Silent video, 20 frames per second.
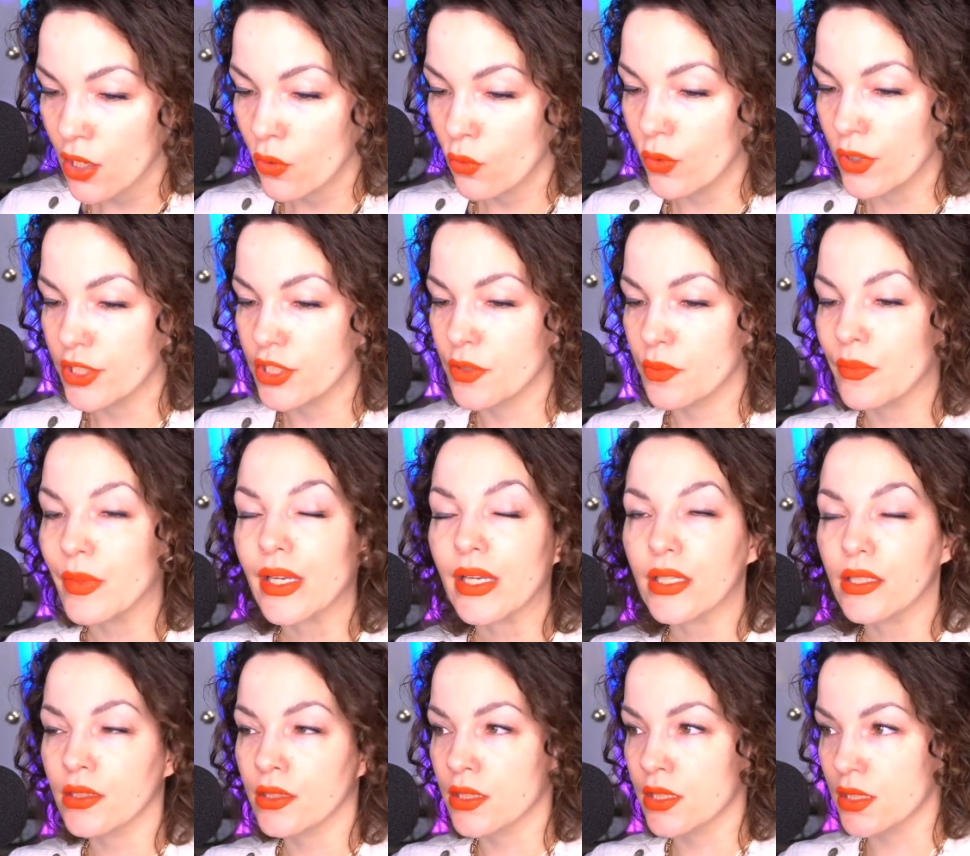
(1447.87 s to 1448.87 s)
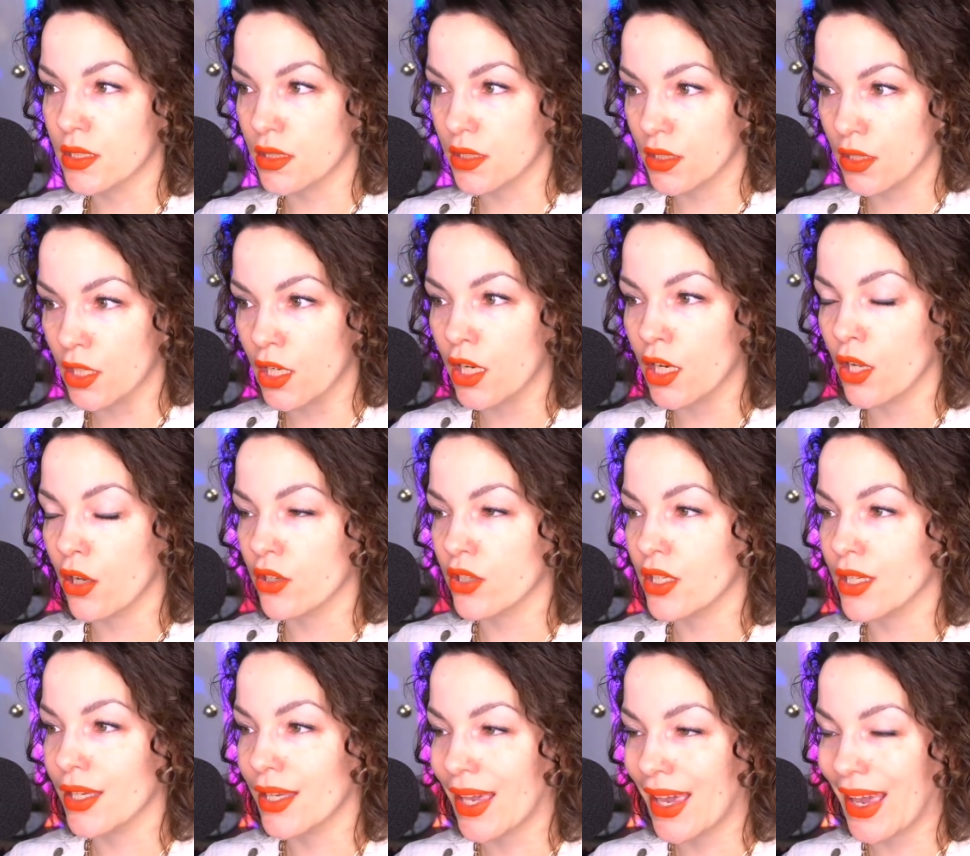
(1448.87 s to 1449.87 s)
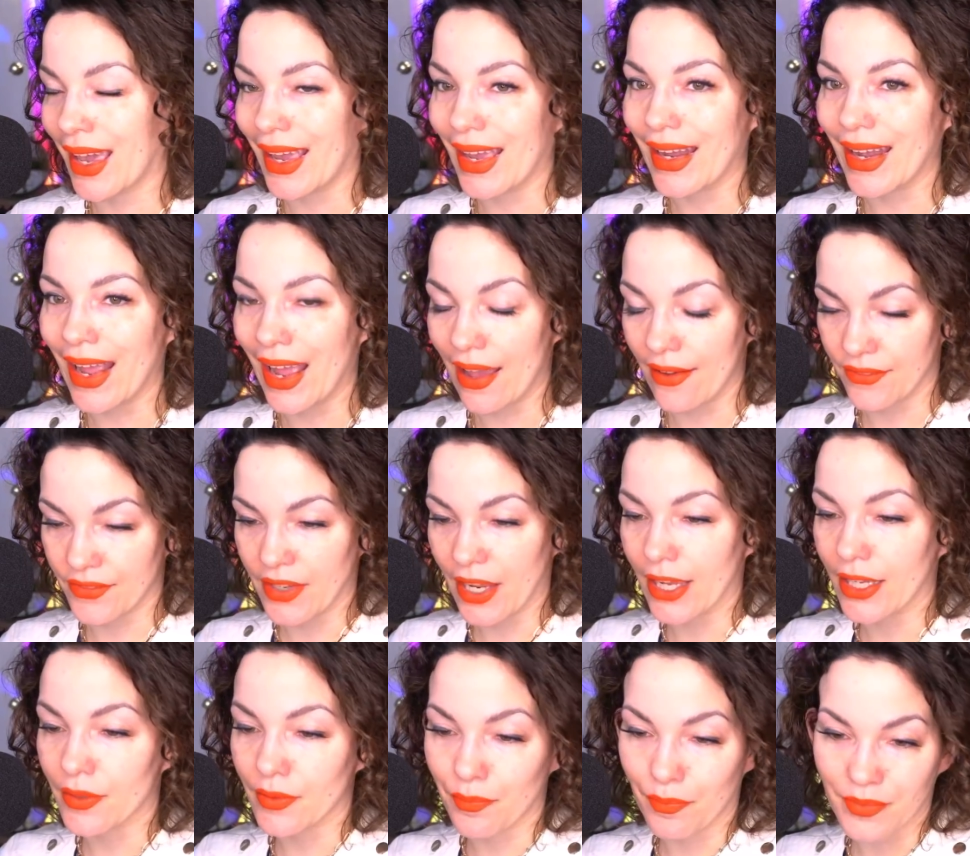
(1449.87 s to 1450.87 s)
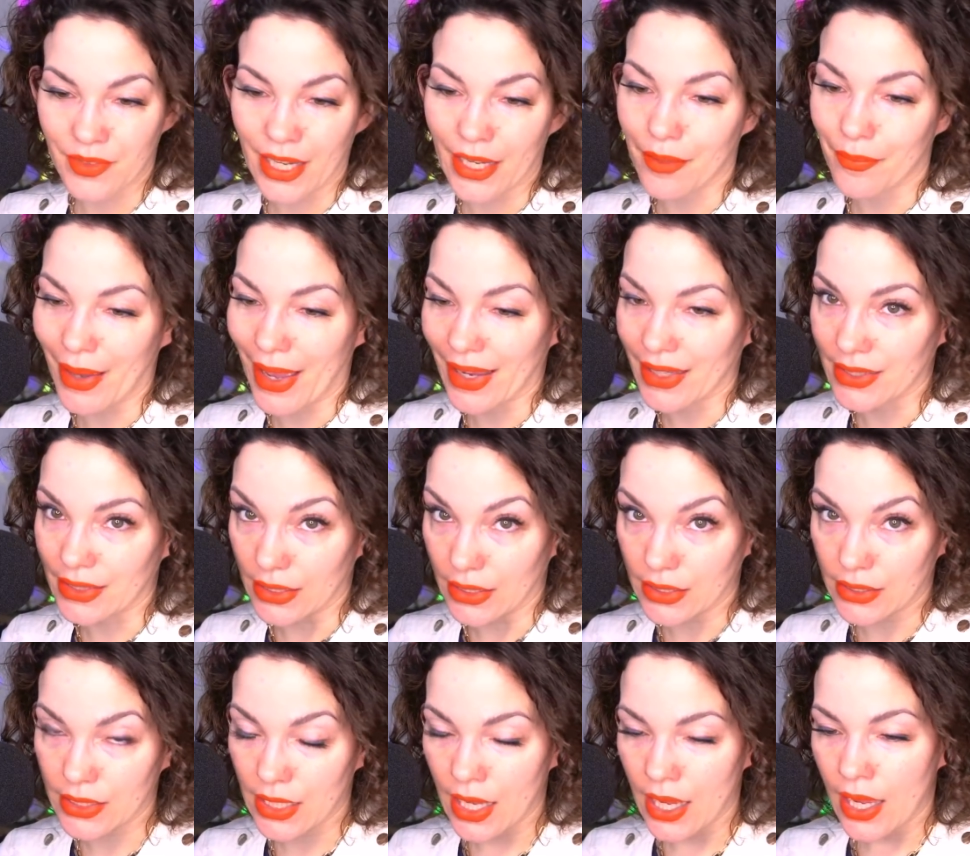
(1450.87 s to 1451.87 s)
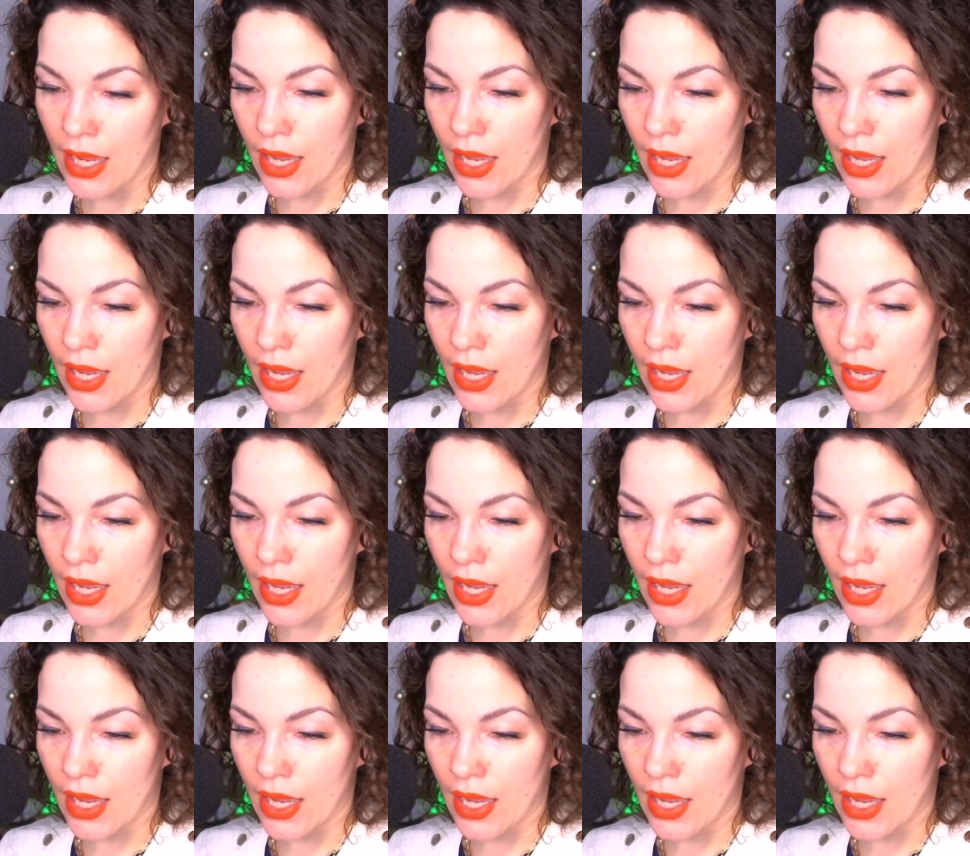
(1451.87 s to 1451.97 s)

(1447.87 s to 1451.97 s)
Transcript: which means, you can't have take backsies.